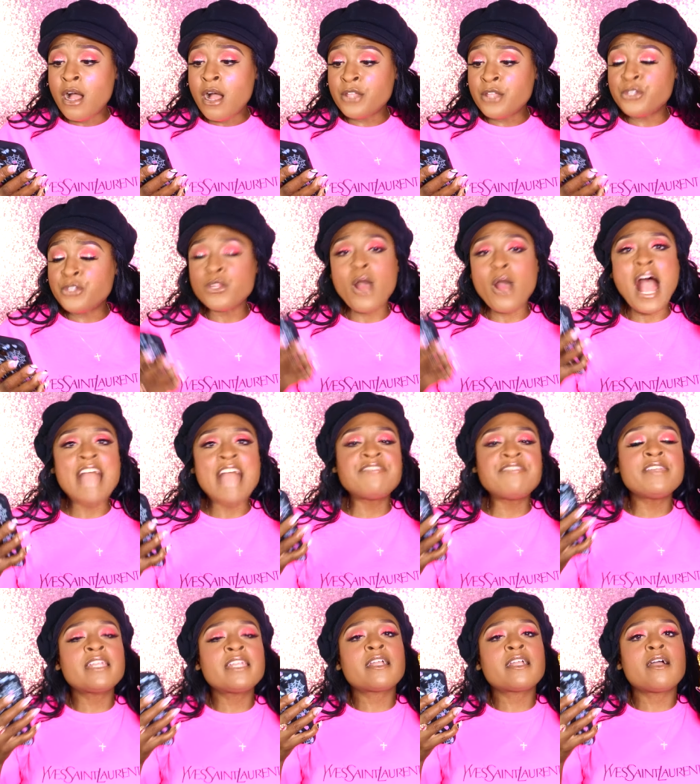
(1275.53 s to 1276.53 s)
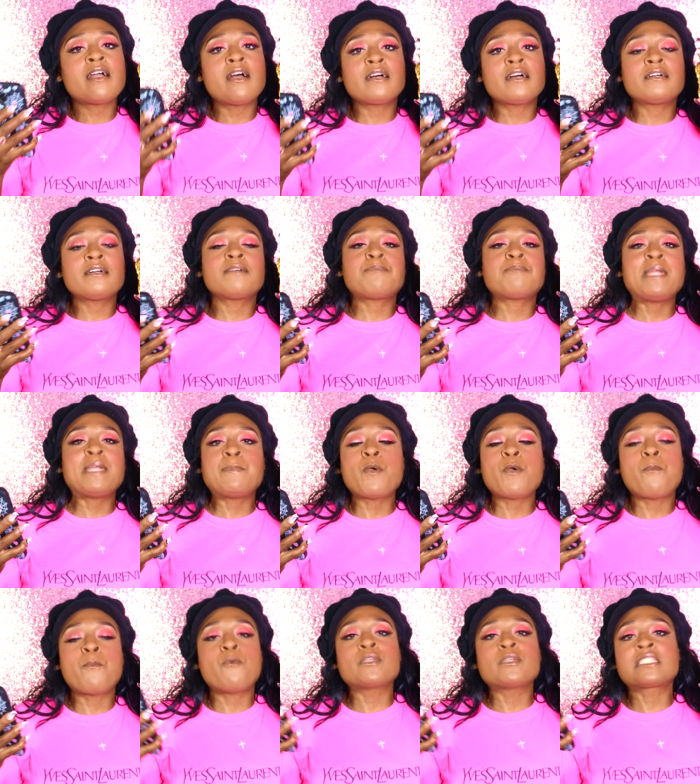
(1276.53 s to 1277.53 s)
you know, I think
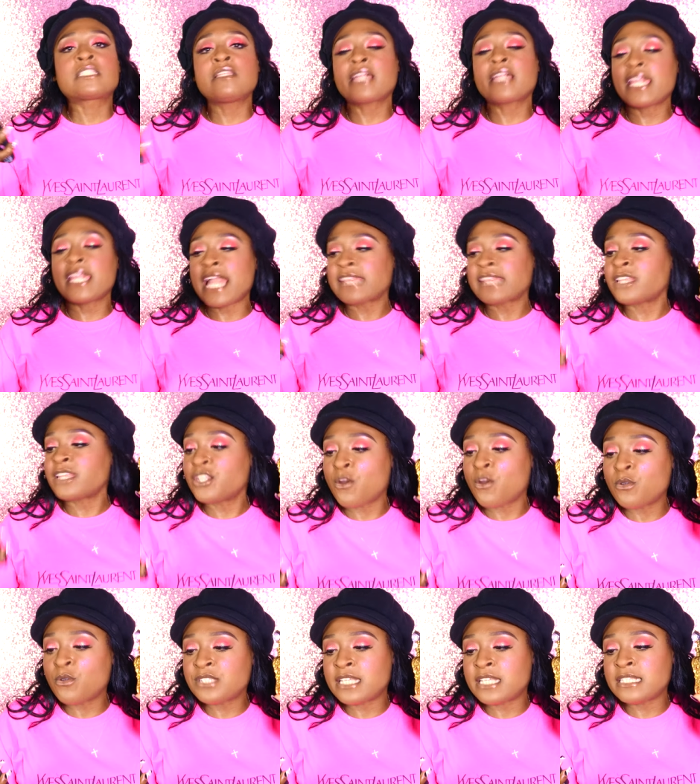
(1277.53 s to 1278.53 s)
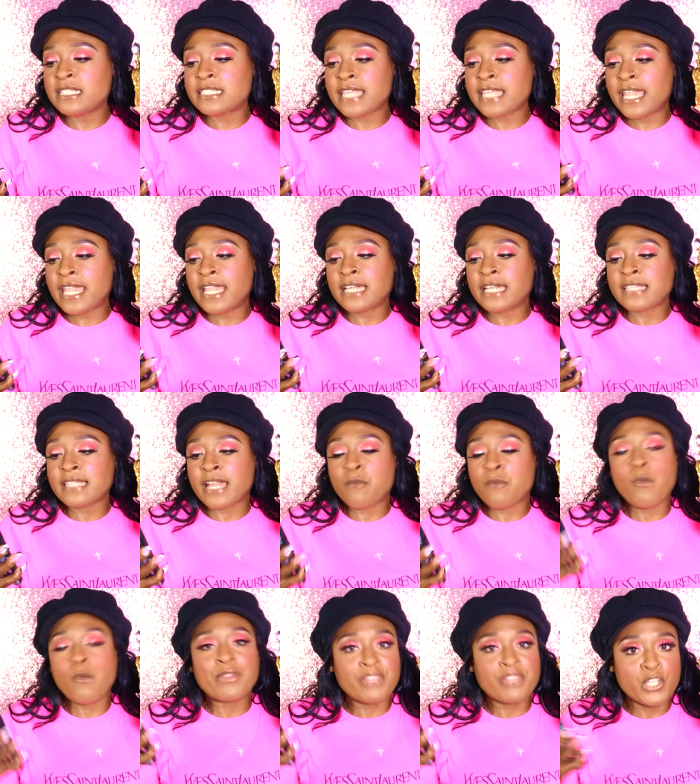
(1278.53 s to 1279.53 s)
people was looking at the notes and saying like
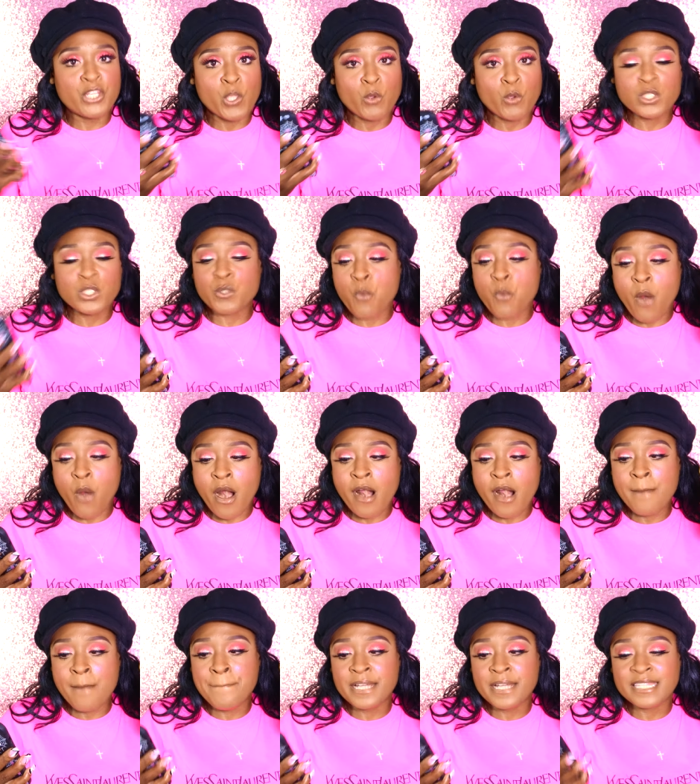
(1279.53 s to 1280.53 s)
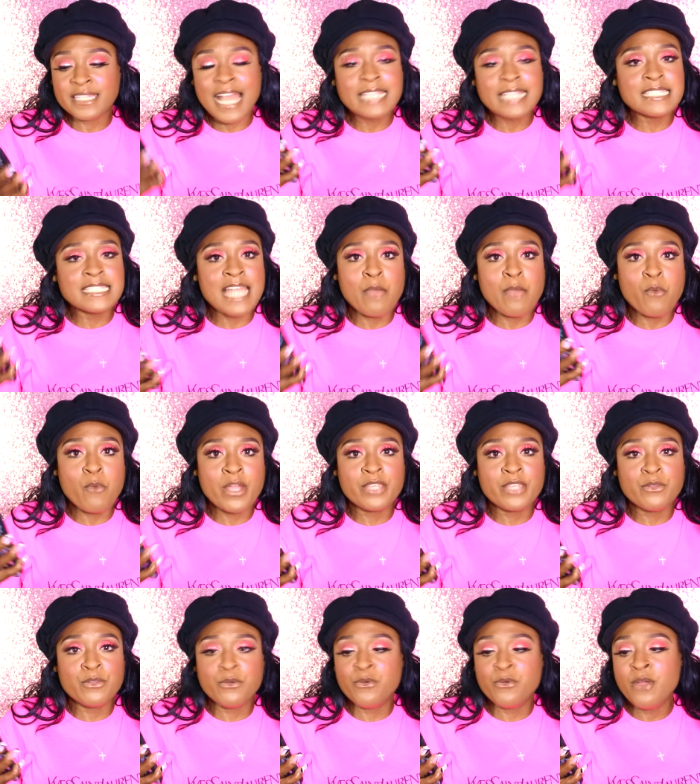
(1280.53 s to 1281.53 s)
what the notes were, but that's not
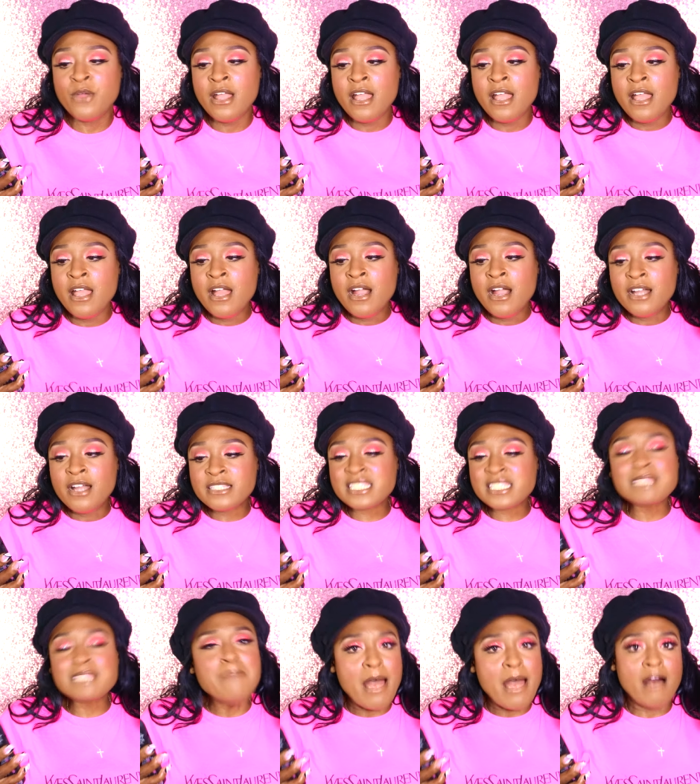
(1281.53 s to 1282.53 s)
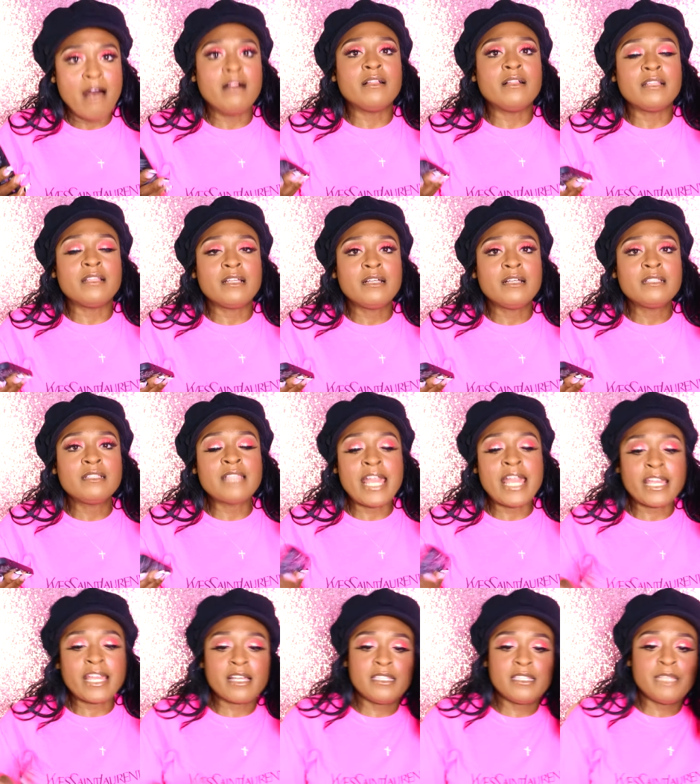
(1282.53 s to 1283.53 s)
what you smell.
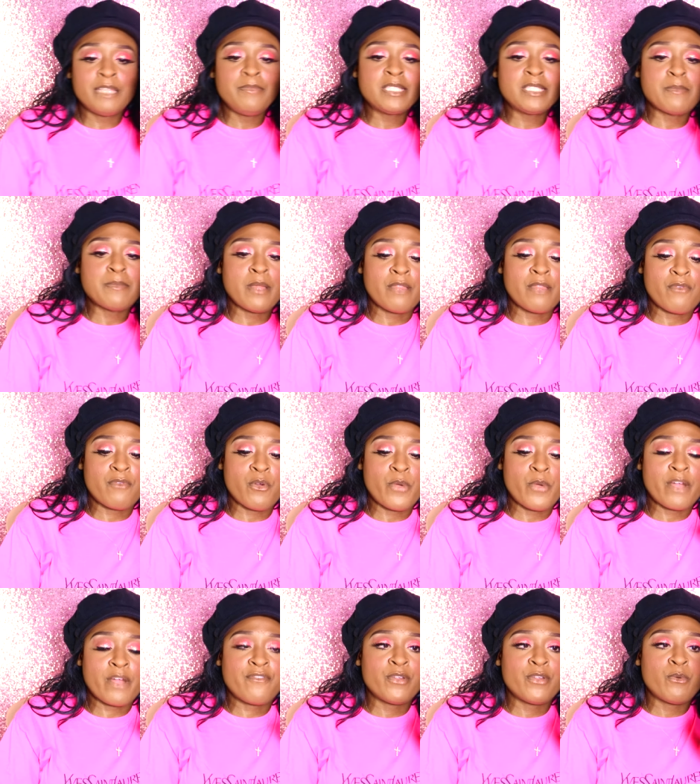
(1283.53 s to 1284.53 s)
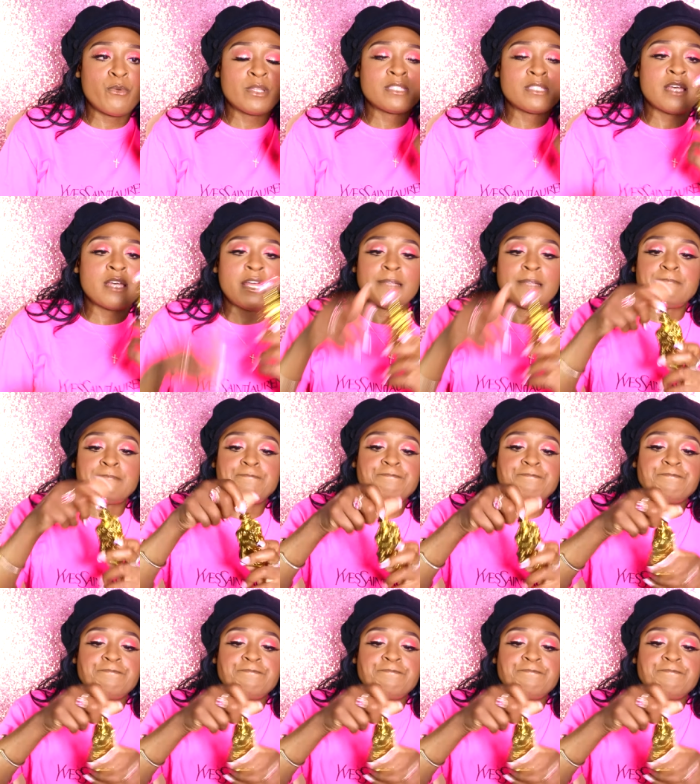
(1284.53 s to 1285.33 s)
Like, let me smell it real quick for you one time.